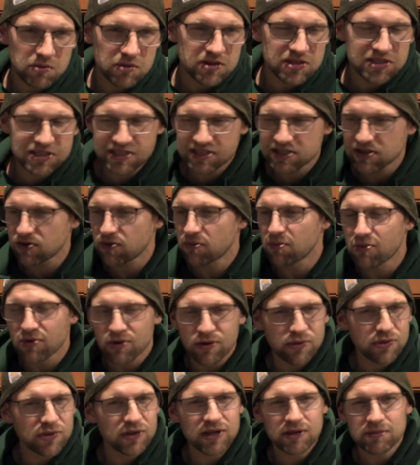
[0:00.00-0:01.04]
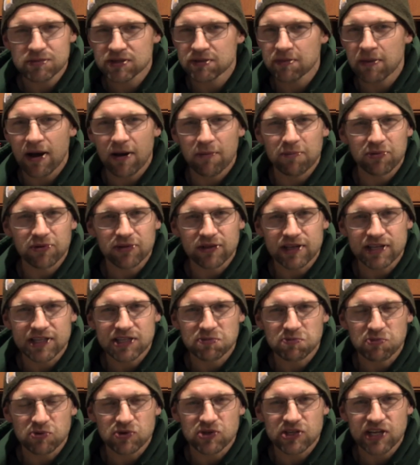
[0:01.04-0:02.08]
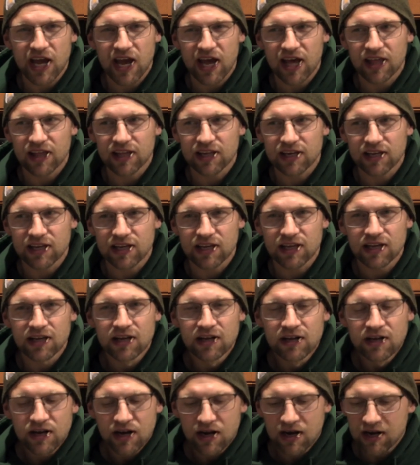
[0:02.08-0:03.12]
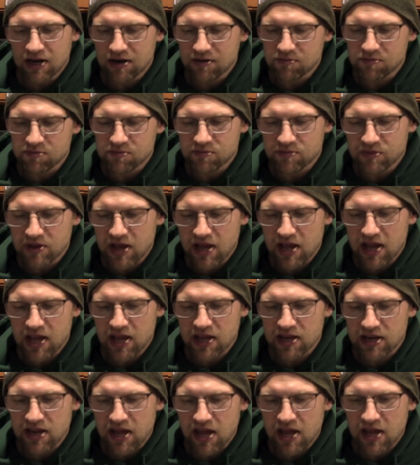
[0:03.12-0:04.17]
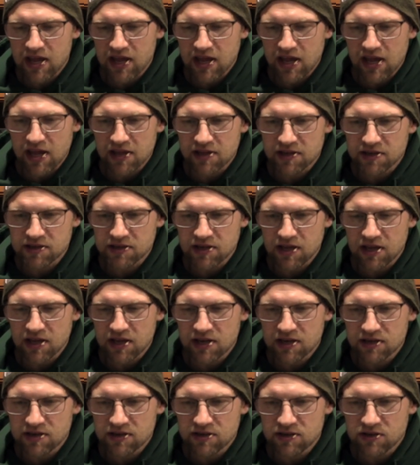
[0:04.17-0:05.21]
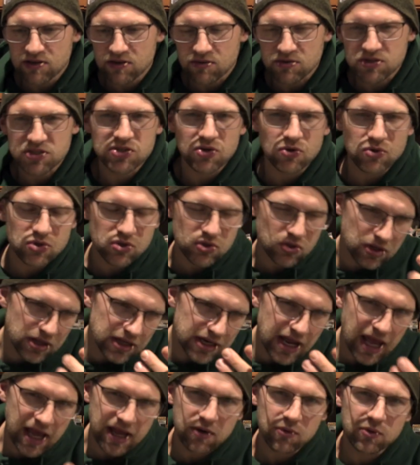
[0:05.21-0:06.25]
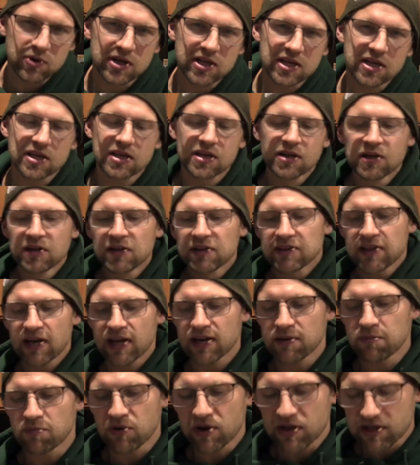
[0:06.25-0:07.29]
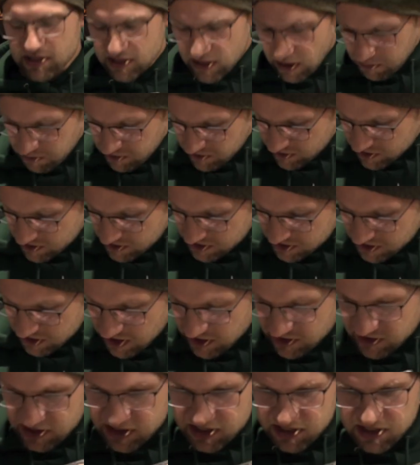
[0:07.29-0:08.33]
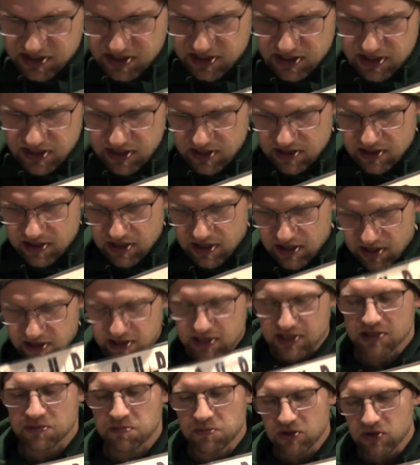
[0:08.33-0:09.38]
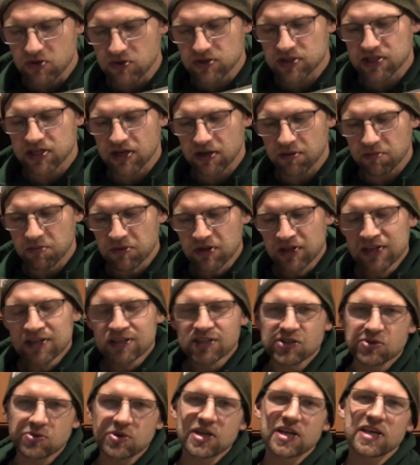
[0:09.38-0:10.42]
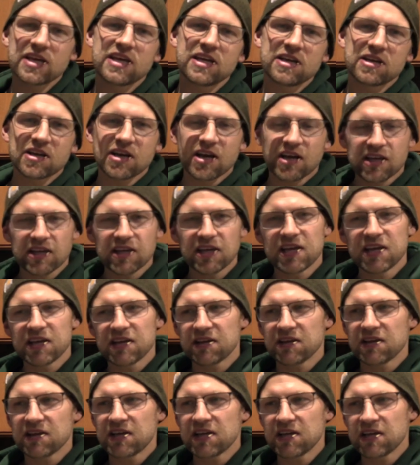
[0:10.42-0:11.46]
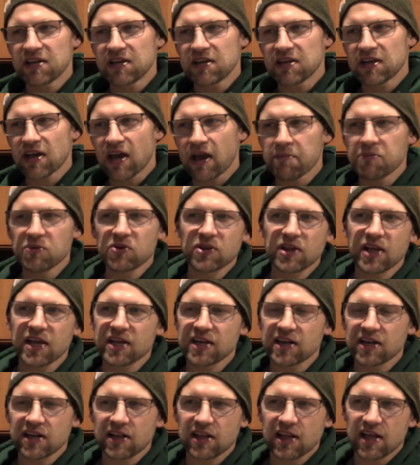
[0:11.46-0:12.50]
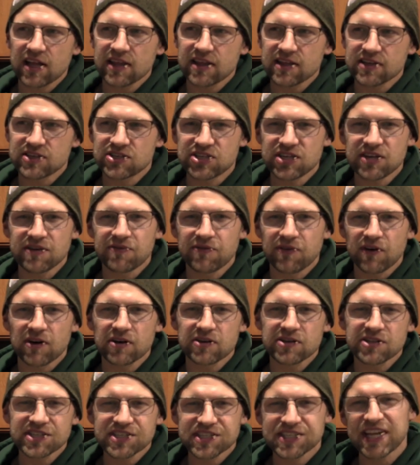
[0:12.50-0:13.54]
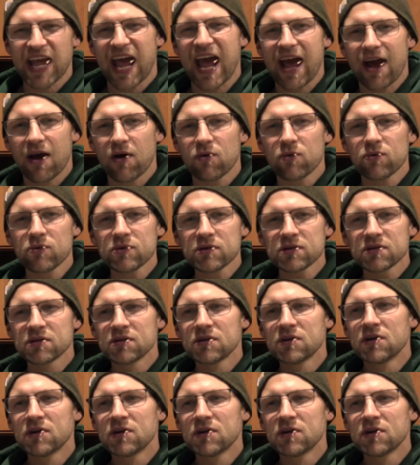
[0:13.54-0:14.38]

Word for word: still more themes about police brutality um, and, and, and, and, you know, social inequity that he brings up in, this, in, this, in, in his music. So he, he, he emulated a lot of the G-Funk sound,